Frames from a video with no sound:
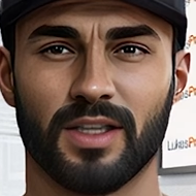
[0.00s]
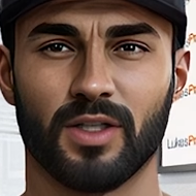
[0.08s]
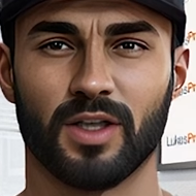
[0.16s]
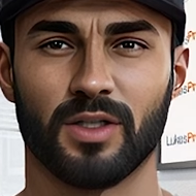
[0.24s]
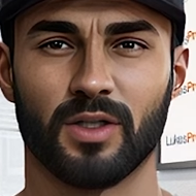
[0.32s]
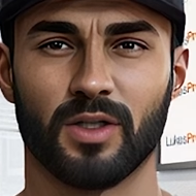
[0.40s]
that
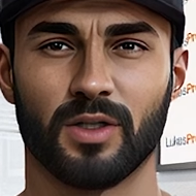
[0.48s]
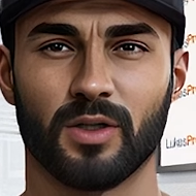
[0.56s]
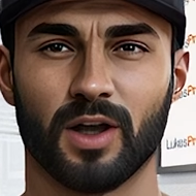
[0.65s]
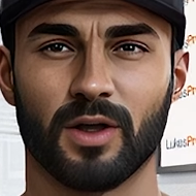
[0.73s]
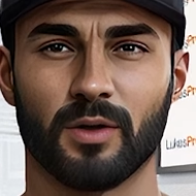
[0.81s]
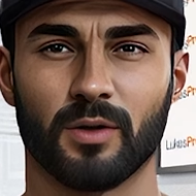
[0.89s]
showed
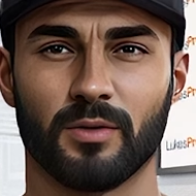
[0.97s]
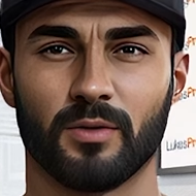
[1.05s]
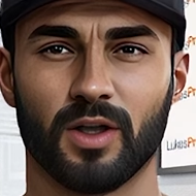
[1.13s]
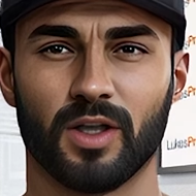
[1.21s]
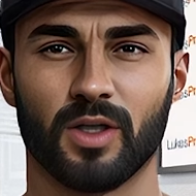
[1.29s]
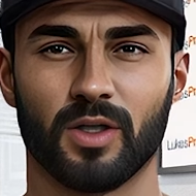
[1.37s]
2 out of
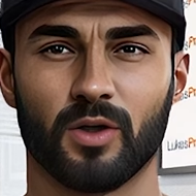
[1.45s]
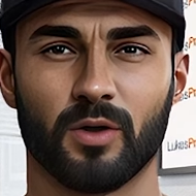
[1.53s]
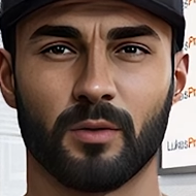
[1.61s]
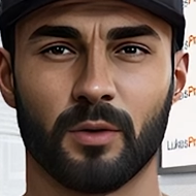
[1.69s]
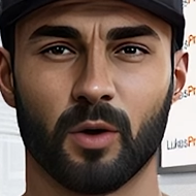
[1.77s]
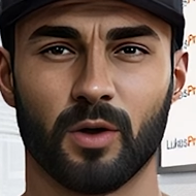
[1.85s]
3
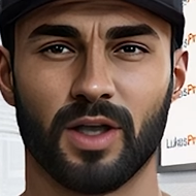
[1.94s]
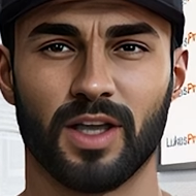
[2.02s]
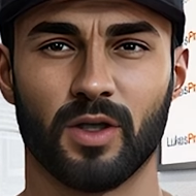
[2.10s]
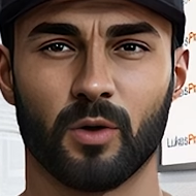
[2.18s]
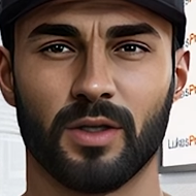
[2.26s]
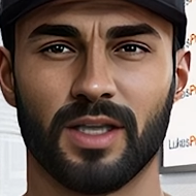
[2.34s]
children born
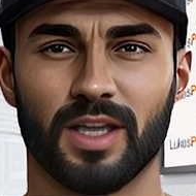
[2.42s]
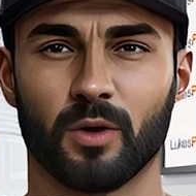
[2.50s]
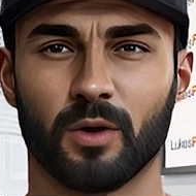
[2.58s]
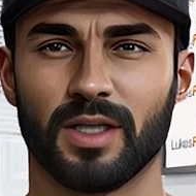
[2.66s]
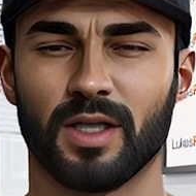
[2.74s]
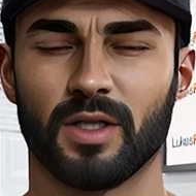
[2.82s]
in
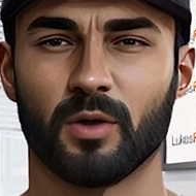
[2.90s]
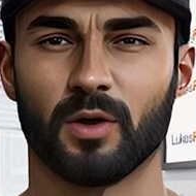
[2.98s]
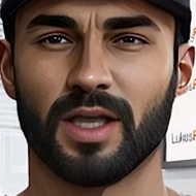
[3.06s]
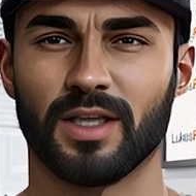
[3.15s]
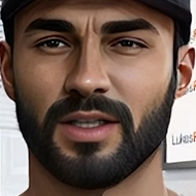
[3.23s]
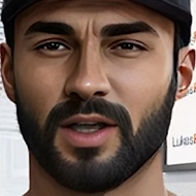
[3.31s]

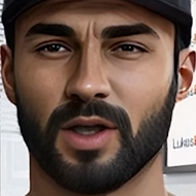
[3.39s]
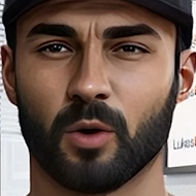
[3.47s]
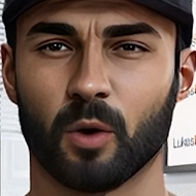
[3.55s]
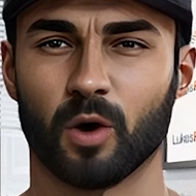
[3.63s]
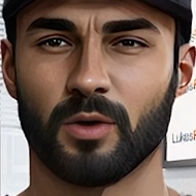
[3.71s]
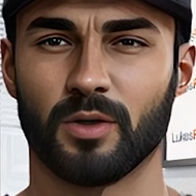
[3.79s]
2023
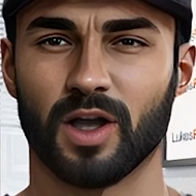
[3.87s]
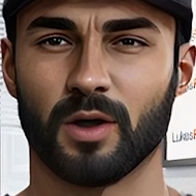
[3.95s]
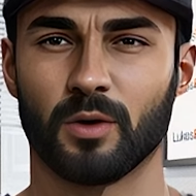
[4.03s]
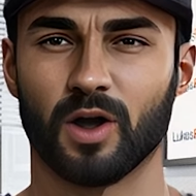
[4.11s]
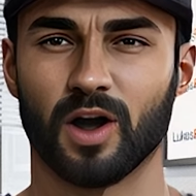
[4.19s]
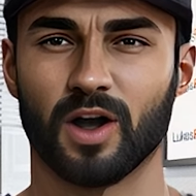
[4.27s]
won't
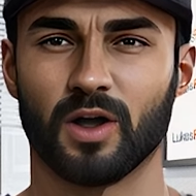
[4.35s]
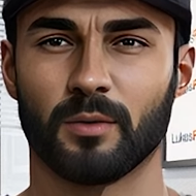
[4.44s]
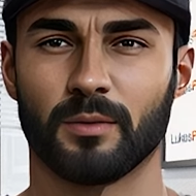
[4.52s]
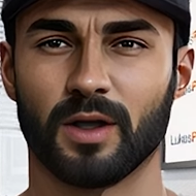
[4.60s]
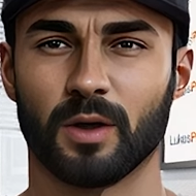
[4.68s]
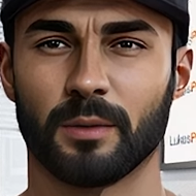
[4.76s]
own a
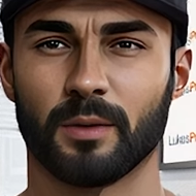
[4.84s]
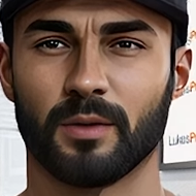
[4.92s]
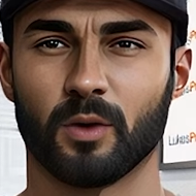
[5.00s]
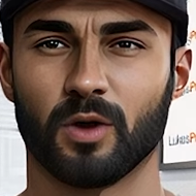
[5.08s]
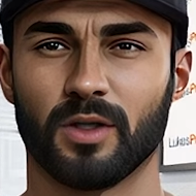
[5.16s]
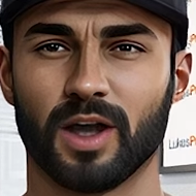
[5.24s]
home
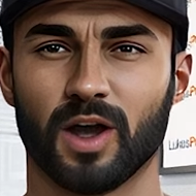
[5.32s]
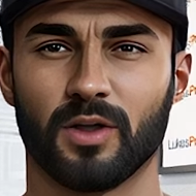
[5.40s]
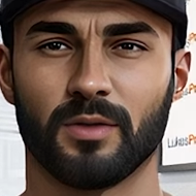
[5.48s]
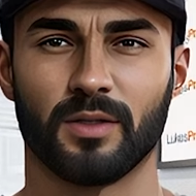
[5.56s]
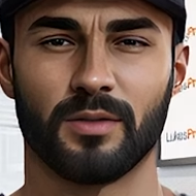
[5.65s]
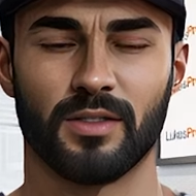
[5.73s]
before they are
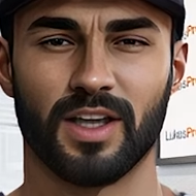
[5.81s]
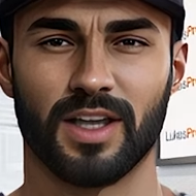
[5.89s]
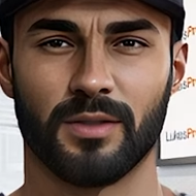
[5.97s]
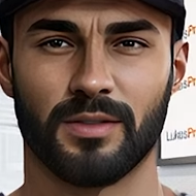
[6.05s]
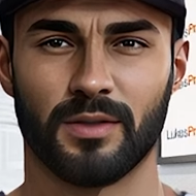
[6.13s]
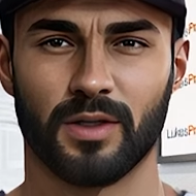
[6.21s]
50,
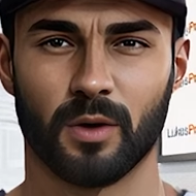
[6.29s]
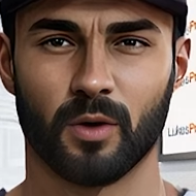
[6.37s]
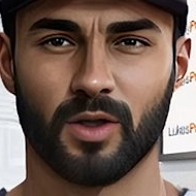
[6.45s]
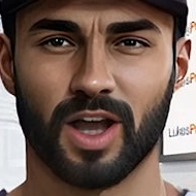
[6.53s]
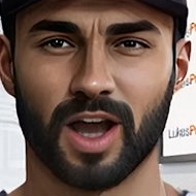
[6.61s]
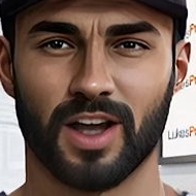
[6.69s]

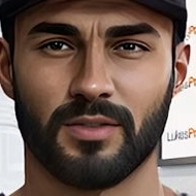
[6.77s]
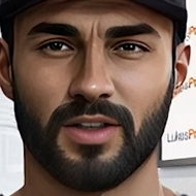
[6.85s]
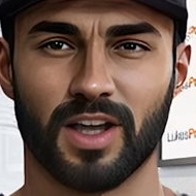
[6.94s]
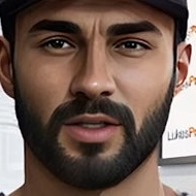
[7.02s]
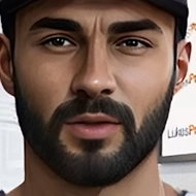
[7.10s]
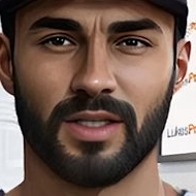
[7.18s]
which I
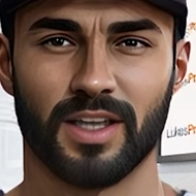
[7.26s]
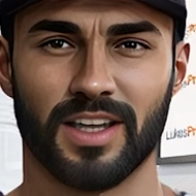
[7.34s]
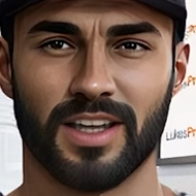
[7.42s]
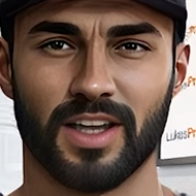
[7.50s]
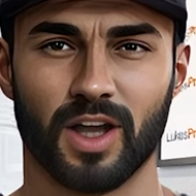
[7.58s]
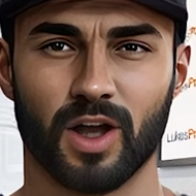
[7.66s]
find
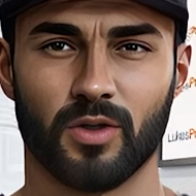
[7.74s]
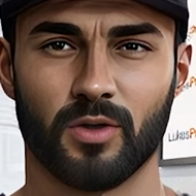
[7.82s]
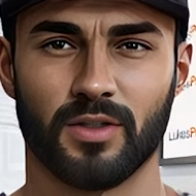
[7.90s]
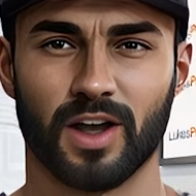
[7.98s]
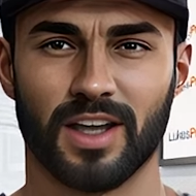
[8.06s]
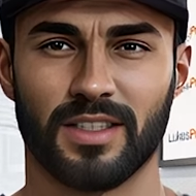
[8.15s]
particularly
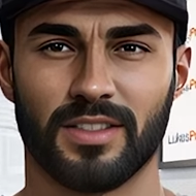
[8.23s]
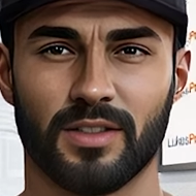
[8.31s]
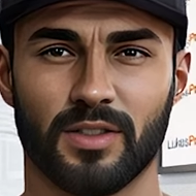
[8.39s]
horrifying.